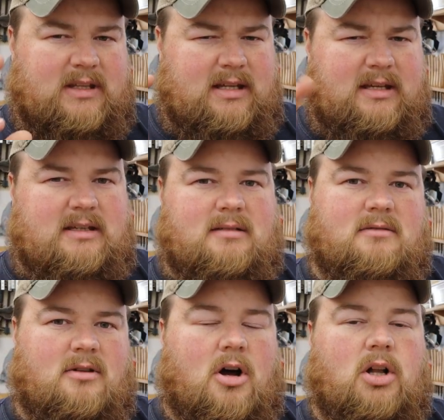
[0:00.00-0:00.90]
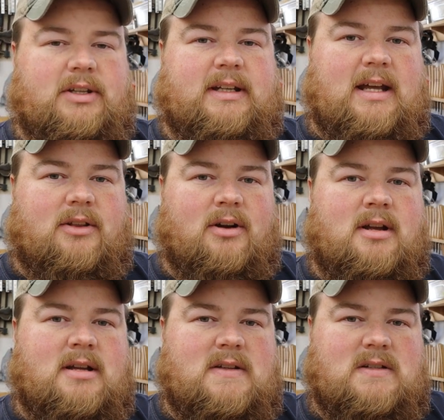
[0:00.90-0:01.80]
kit all together.
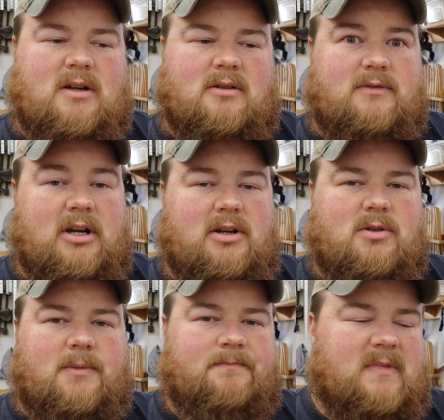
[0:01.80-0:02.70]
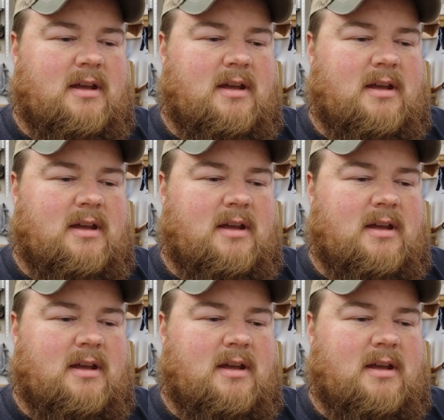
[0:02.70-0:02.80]
So, very cool.